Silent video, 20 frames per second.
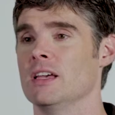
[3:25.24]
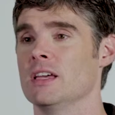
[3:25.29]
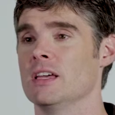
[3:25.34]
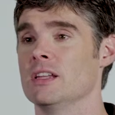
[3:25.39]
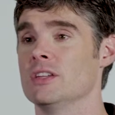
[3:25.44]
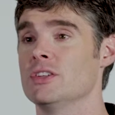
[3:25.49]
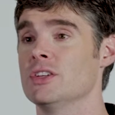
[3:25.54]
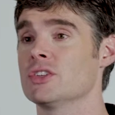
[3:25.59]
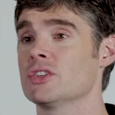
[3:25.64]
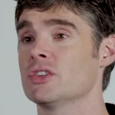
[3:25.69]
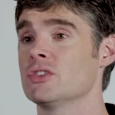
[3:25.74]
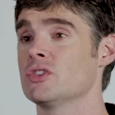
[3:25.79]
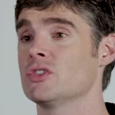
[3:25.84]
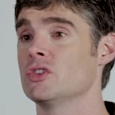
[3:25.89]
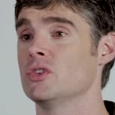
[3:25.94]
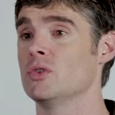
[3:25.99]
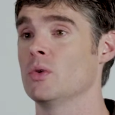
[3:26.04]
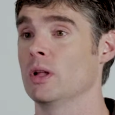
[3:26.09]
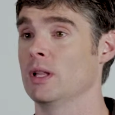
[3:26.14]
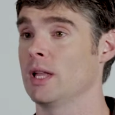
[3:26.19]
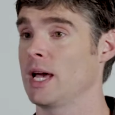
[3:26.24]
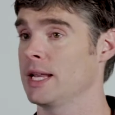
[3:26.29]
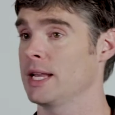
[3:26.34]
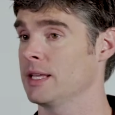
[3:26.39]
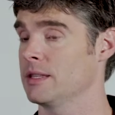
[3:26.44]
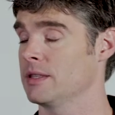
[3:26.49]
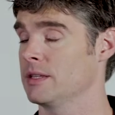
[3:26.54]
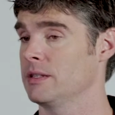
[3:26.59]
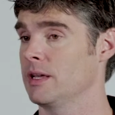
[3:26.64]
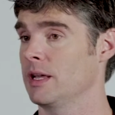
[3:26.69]
In addition to
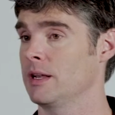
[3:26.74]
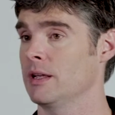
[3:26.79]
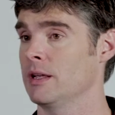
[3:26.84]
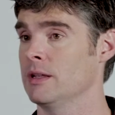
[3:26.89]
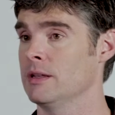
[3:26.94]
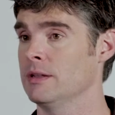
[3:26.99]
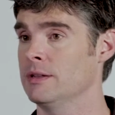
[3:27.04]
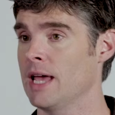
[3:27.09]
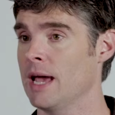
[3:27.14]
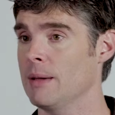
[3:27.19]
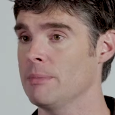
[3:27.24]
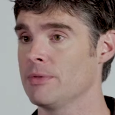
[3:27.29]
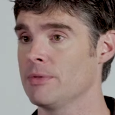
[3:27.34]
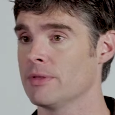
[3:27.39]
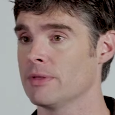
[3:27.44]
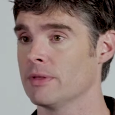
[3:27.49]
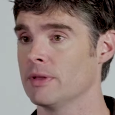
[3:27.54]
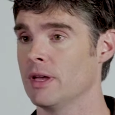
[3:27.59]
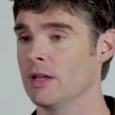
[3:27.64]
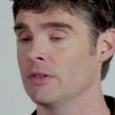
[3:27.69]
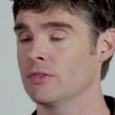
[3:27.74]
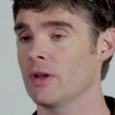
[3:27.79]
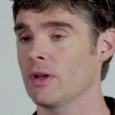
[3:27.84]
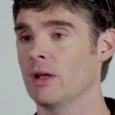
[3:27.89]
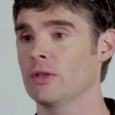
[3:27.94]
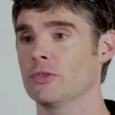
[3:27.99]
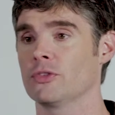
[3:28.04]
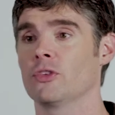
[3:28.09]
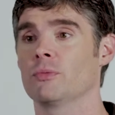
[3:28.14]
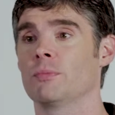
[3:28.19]
aligning the data in depth, it's
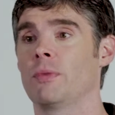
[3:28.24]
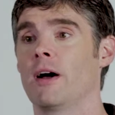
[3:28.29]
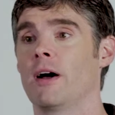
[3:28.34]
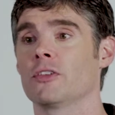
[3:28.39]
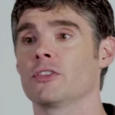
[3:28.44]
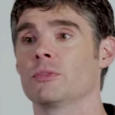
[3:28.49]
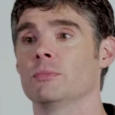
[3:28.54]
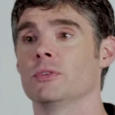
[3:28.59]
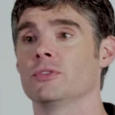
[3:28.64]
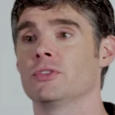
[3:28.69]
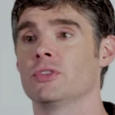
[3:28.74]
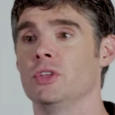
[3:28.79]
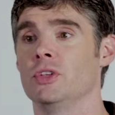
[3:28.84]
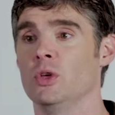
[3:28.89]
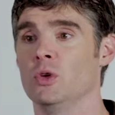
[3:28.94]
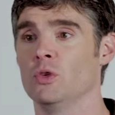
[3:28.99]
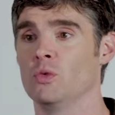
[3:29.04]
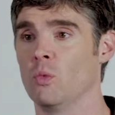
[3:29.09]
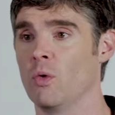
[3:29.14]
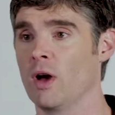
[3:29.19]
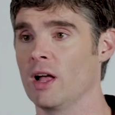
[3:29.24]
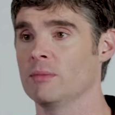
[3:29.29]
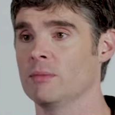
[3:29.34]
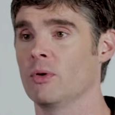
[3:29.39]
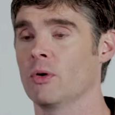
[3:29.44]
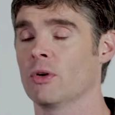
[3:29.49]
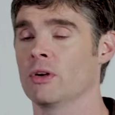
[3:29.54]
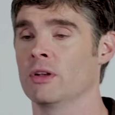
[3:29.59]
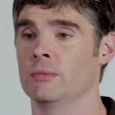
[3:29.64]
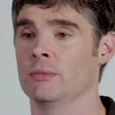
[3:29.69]
also possible to use
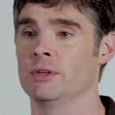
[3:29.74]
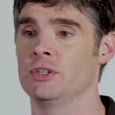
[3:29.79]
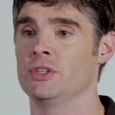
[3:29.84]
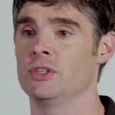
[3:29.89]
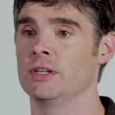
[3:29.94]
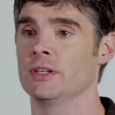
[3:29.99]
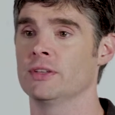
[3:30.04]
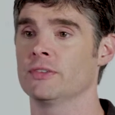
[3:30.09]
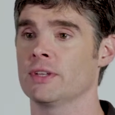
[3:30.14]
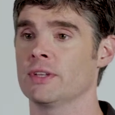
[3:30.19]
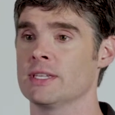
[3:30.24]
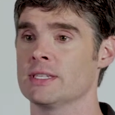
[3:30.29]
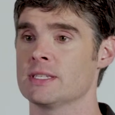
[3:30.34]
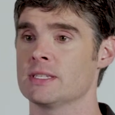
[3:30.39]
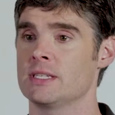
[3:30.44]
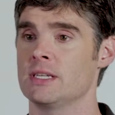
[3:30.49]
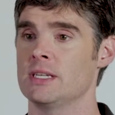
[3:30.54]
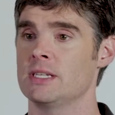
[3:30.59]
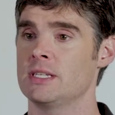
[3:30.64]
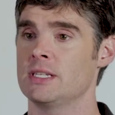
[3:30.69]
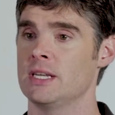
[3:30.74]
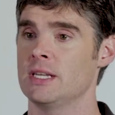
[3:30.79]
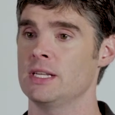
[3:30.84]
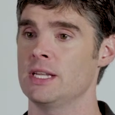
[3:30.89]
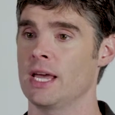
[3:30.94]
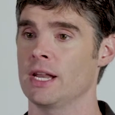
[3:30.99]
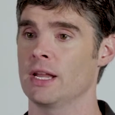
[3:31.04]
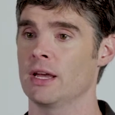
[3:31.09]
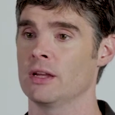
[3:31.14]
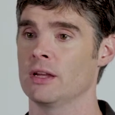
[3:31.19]
well-bore images and CT
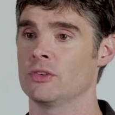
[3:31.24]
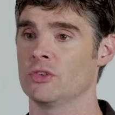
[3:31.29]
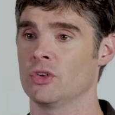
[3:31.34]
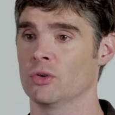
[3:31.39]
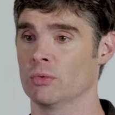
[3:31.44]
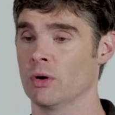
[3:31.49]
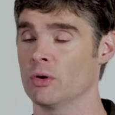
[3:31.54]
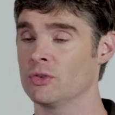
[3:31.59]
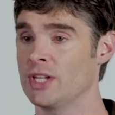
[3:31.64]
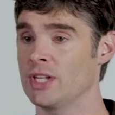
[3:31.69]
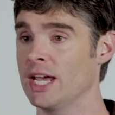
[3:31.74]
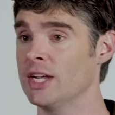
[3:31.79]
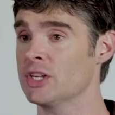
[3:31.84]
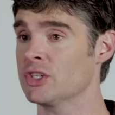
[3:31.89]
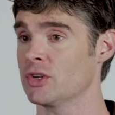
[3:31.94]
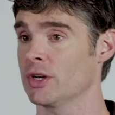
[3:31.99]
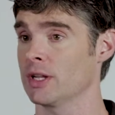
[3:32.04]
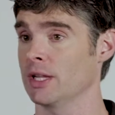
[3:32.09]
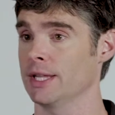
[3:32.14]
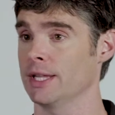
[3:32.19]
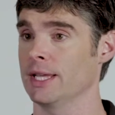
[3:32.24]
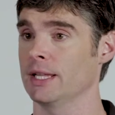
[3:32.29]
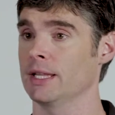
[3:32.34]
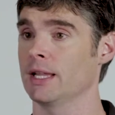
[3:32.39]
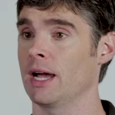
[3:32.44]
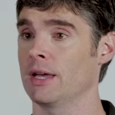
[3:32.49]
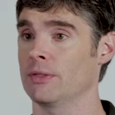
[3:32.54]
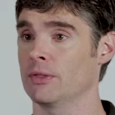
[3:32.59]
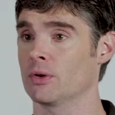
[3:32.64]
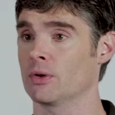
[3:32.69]
data to rotationally
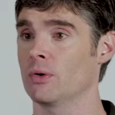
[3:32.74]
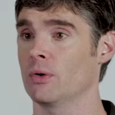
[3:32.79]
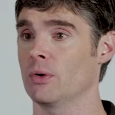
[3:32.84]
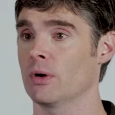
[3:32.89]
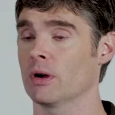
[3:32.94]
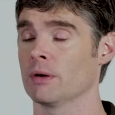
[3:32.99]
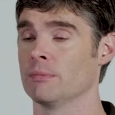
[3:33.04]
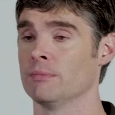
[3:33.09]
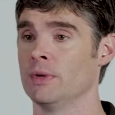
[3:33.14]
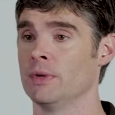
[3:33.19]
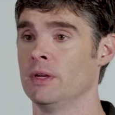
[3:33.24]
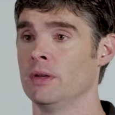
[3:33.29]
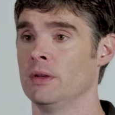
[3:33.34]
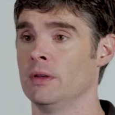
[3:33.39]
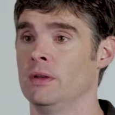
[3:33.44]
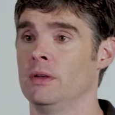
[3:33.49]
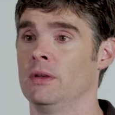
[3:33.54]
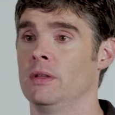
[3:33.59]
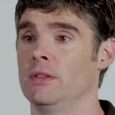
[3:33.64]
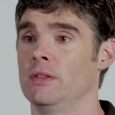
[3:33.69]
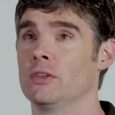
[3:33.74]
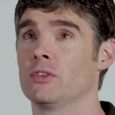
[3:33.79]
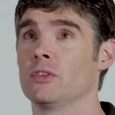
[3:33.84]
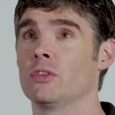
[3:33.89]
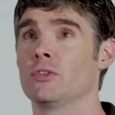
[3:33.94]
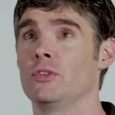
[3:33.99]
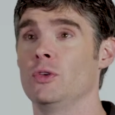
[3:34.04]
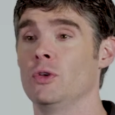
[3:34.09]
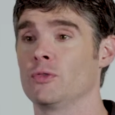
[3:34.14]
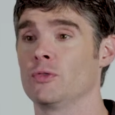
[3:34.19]
align the core. This
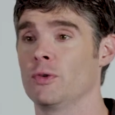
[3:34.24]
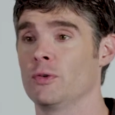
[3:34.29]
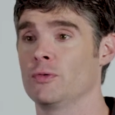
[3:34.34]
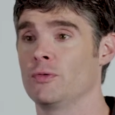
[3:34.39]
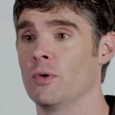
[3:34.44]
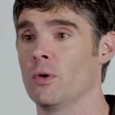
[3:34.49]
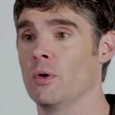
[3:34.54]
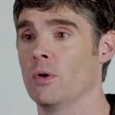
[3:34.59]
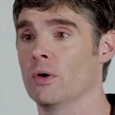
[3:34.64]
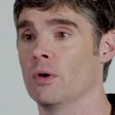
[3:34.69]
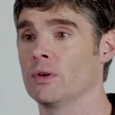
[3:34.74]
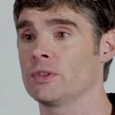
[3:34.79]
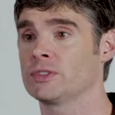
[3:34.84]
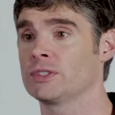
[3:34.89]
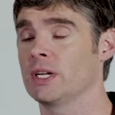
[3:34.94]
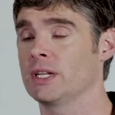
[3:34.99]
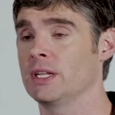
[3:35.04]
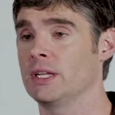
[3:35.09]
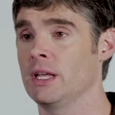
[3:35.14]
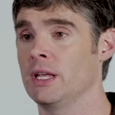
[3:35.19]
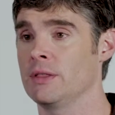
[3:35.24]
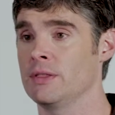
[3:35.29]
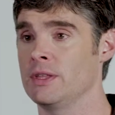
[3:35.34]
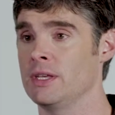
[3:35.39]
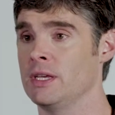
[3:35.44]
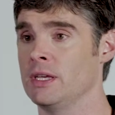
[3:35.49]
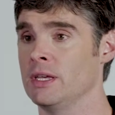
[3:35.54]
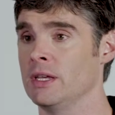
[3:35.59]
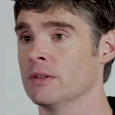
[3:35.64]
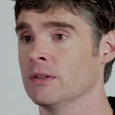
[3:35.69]
is useful for studying
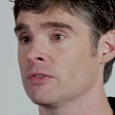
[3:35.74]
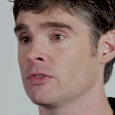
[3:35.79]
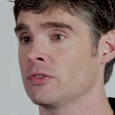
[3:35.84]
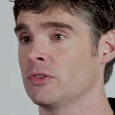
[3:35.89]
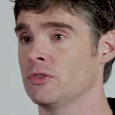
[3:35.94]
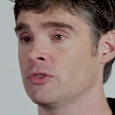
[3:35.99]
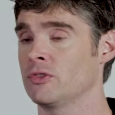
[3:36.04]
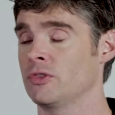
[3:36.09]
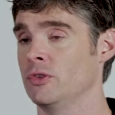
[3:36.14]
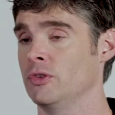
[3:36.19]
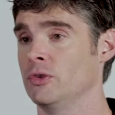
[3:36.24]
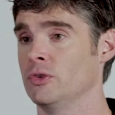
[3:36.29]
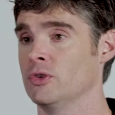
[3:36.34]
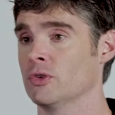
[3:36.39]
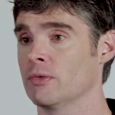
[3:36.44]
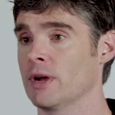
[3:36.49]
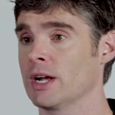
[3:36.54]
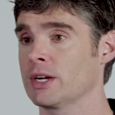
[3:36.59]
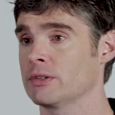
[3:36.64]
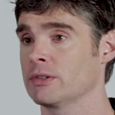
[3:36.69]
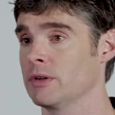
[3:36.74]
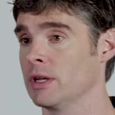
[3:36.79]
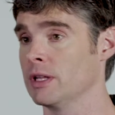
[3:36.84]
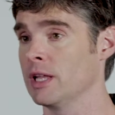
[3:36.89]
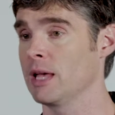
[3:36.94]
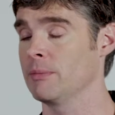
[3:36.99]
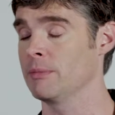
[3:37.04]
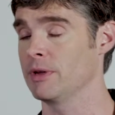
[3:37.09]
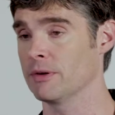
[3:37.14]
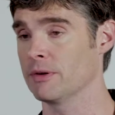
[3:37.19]
the in situ direct
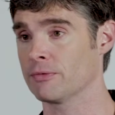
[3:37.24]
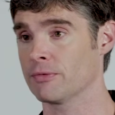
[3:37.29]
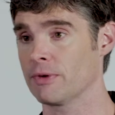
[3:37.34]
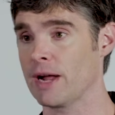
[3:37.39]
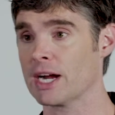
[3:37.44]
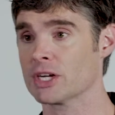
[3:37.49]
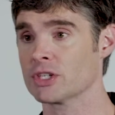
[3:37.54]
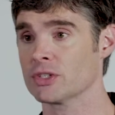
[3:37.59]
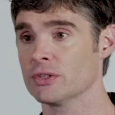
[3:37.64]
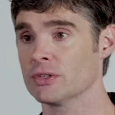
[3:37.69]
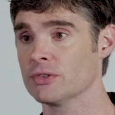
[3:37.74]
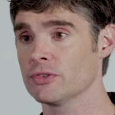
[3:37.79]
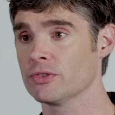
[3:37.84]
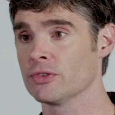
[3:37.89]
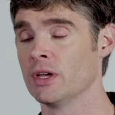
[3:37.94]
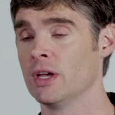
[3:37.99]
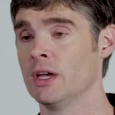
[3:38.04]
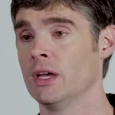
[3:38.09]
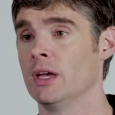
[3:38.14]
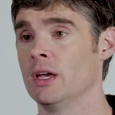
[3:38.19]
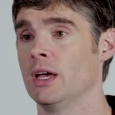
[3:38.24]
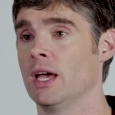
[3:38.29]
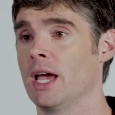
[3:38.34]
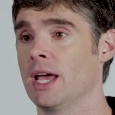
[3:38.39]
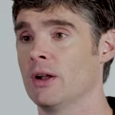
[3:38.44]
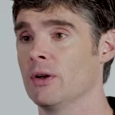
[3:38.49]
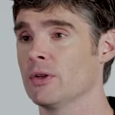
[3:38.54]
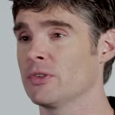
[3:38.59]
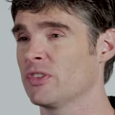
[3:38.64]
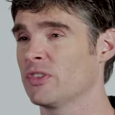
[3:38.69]
alignment of fractures
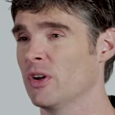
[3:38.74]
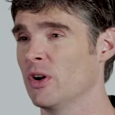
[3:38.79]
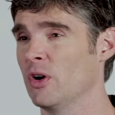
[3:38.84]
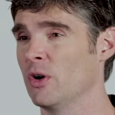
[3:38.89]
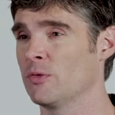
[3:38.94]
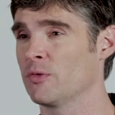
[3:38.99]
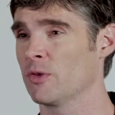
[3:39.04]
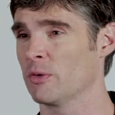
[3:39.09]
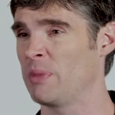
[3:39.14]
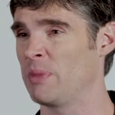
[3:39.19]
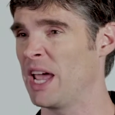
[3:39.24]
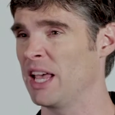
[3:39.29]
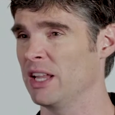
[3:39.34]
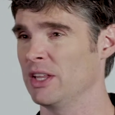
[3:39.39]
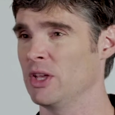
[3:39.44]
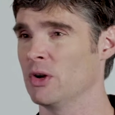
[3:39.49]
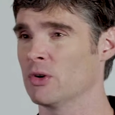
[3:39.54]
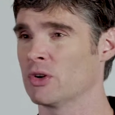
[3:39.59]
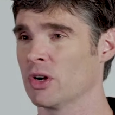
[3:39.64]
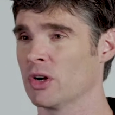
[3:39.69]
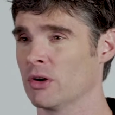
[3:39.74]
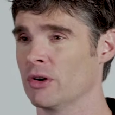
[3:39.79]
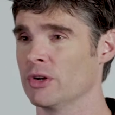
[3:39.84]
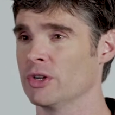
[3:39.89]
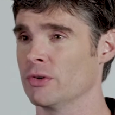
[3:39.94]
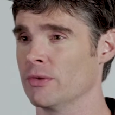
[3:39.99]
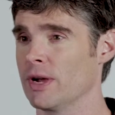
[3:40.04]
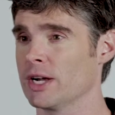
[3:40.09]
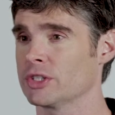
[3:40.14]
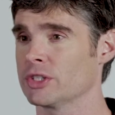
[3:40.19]
and also for paleo
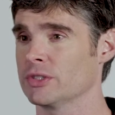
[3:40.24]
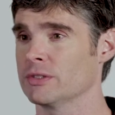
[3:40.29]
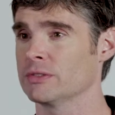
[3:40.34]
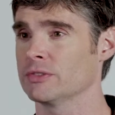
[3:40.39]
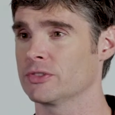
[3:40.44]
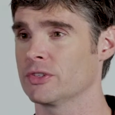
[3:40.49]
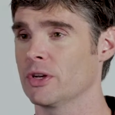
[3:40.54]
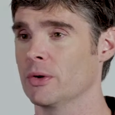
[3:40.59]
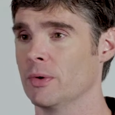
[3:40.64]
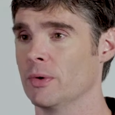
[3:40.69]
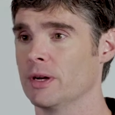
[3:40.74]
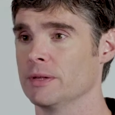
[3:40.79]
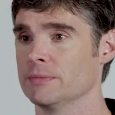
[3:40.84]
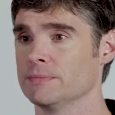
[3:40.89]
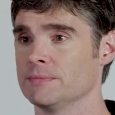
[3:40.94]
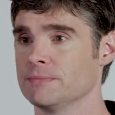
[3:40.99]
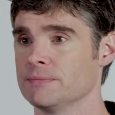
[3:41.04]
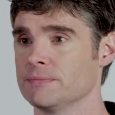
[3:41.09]
current direction and so on.